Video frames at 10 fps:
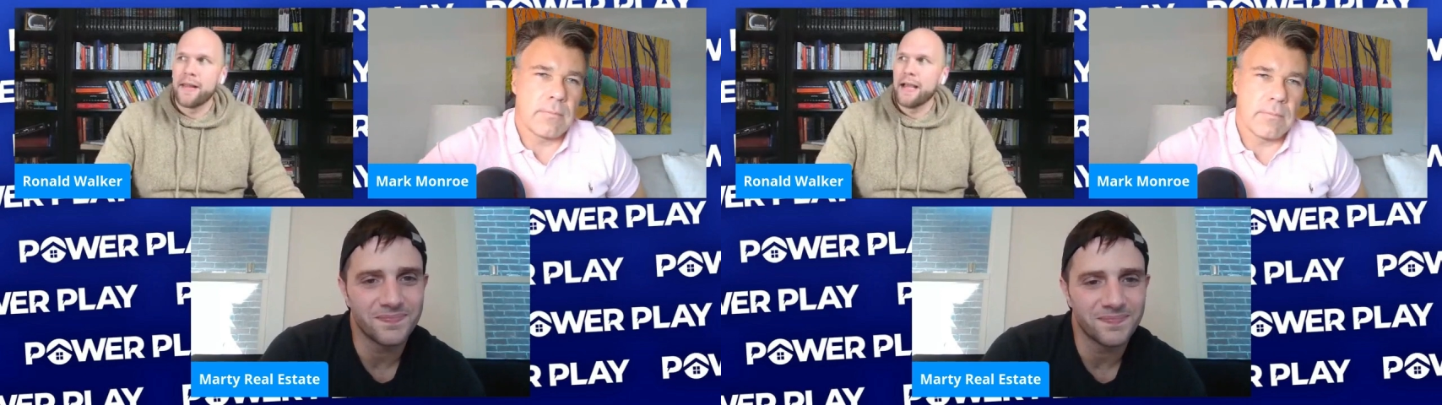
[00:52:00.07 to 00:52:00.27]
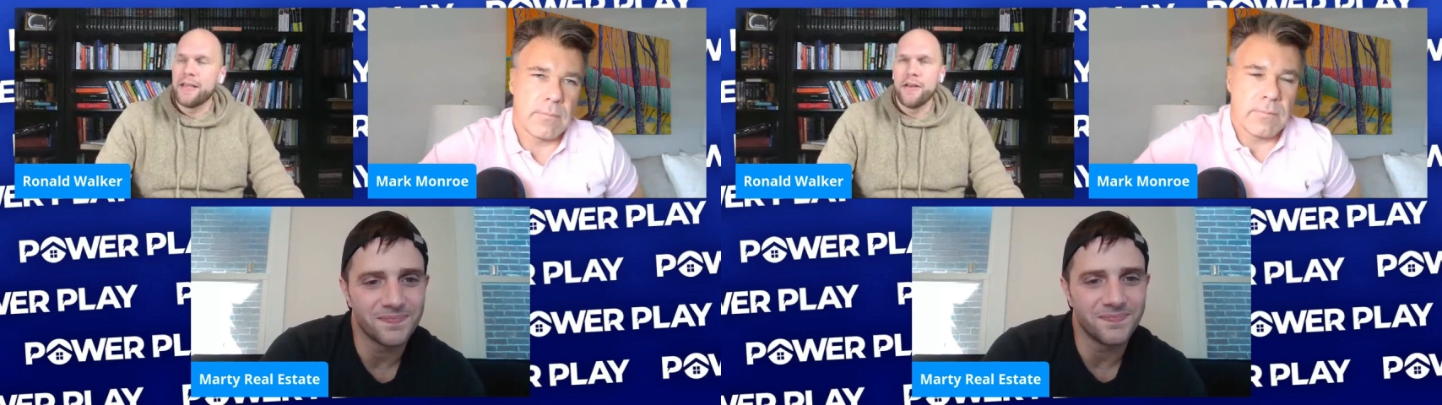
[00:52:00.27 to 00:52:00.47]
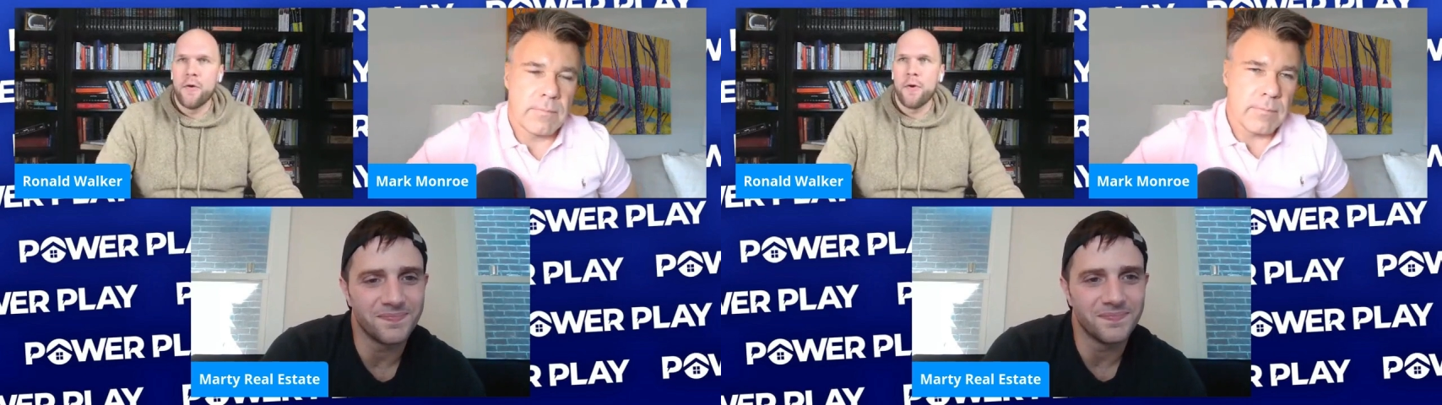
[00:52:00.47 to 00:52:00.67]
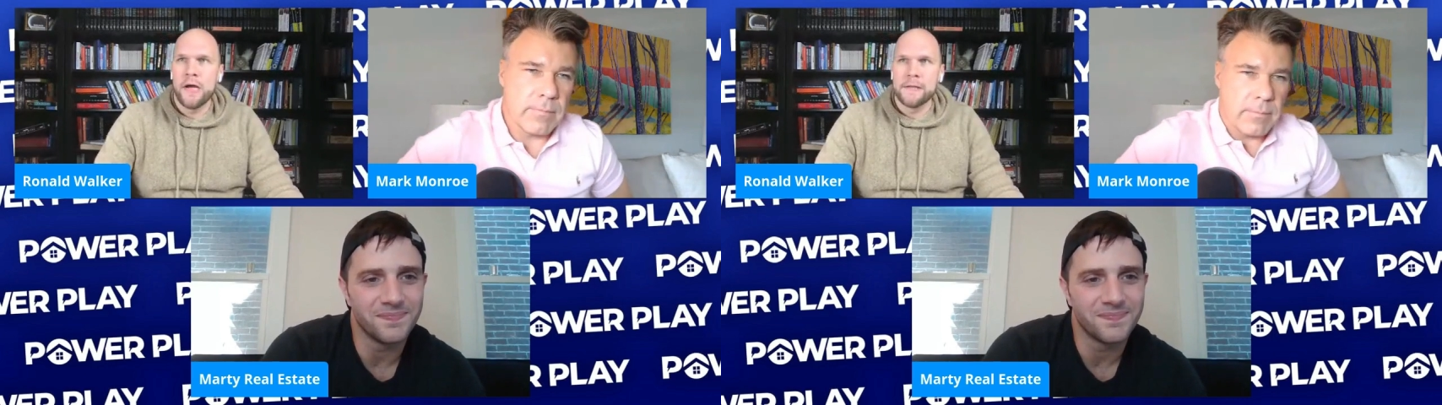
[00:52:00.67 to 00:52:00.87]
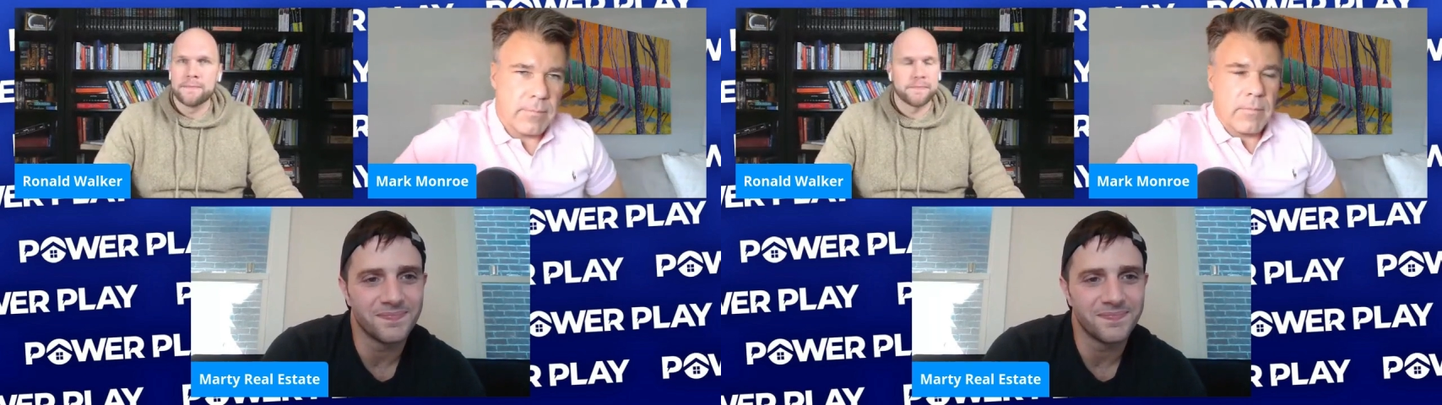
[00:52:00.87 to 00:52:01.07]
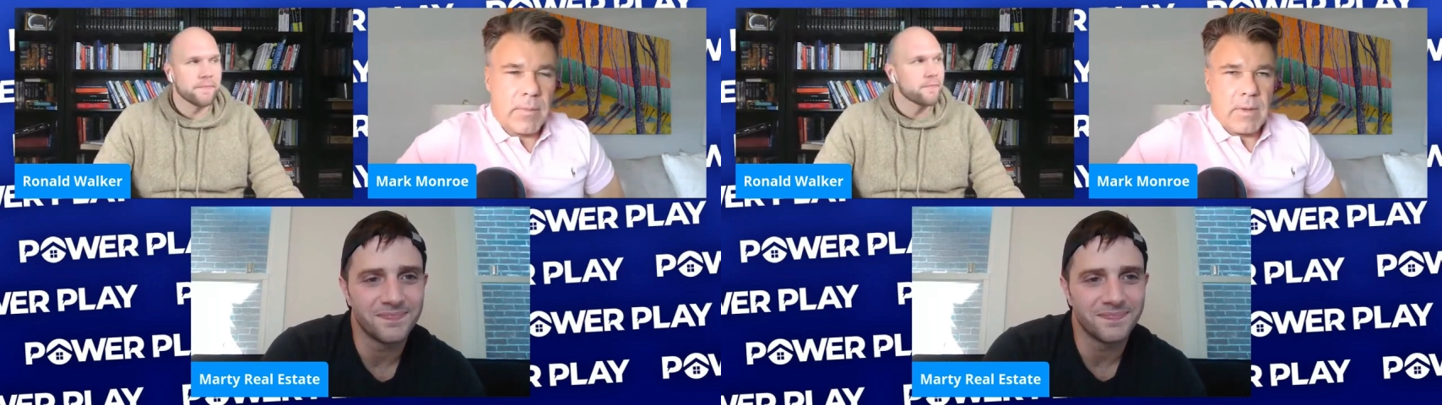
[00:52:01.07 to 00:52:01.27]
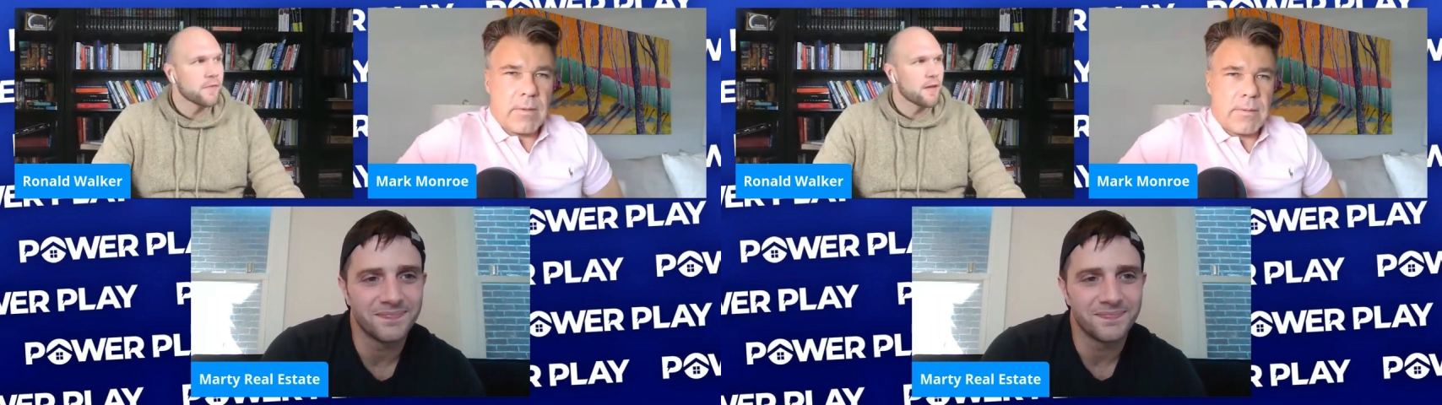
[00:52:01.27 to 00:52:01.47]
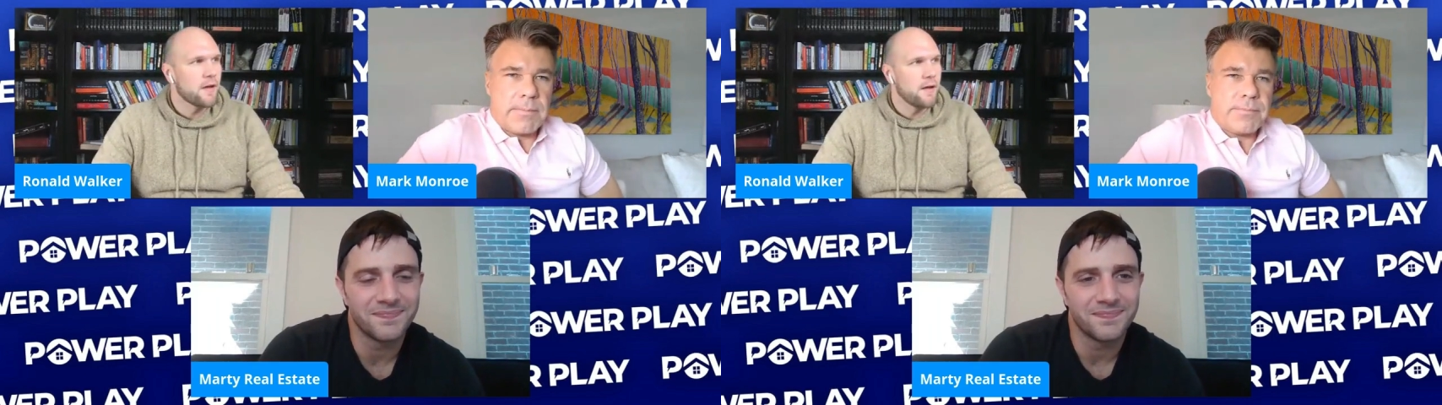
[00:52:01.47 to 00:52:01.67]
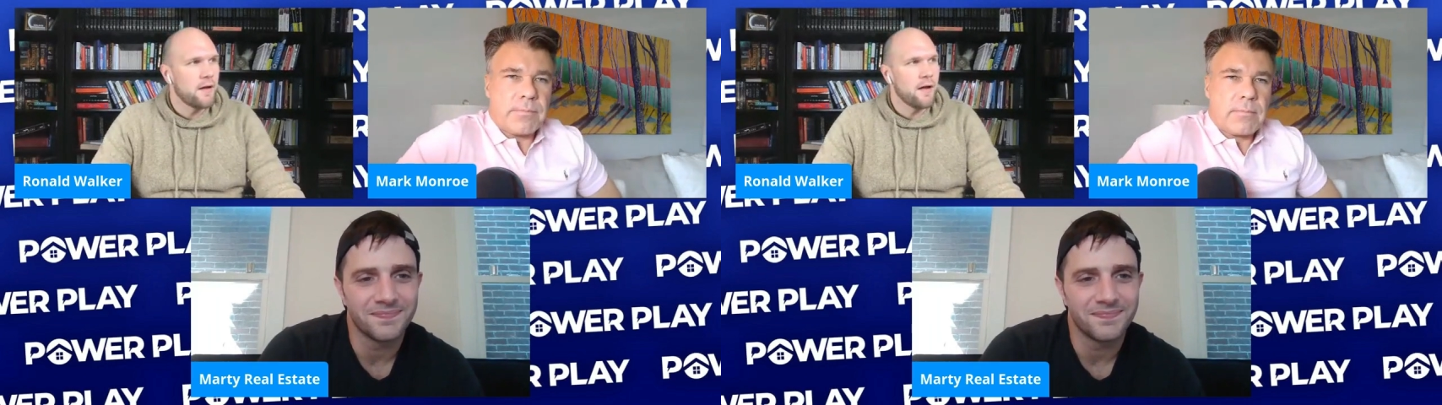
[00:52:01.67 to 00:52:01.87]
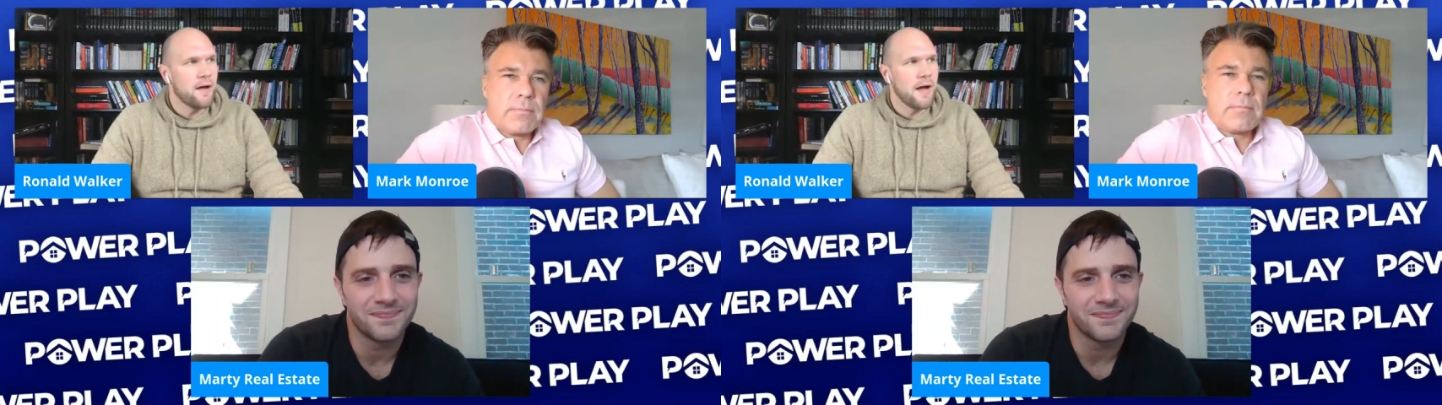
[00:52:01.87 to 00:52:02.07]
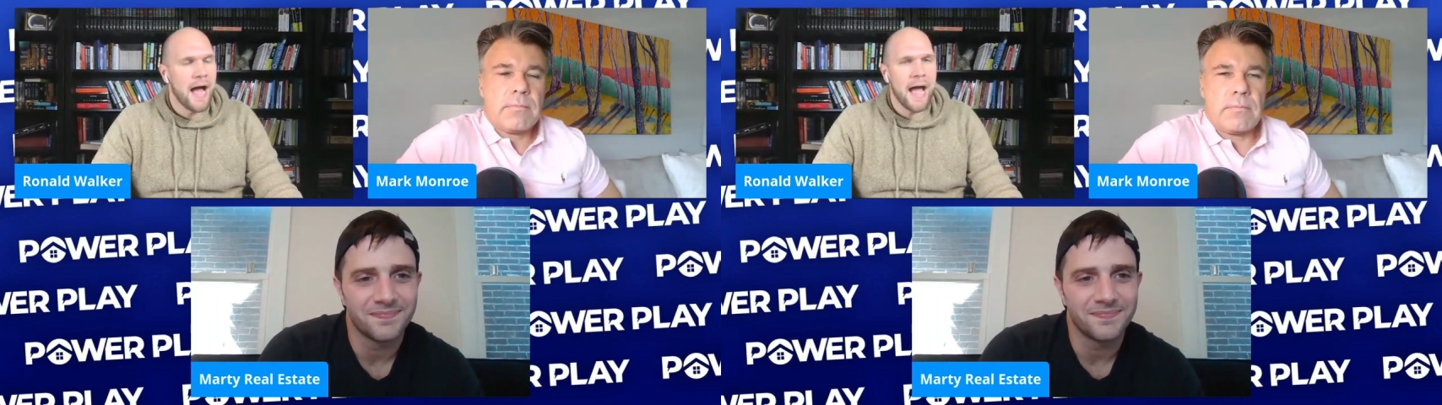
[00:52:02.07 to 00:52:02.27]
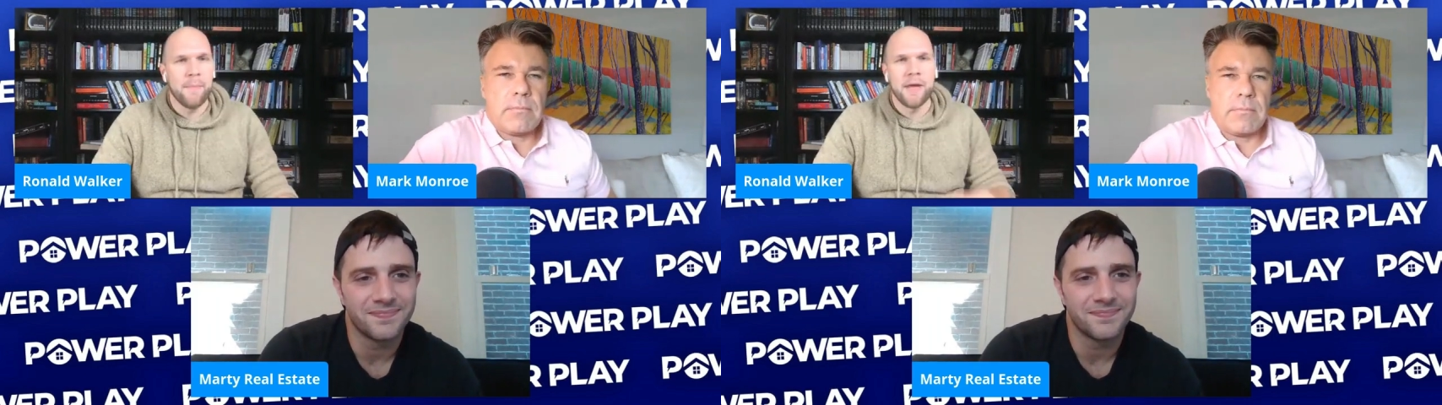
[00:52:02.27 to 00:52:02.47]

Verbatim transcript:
Speaker 1: like, you know what? I'm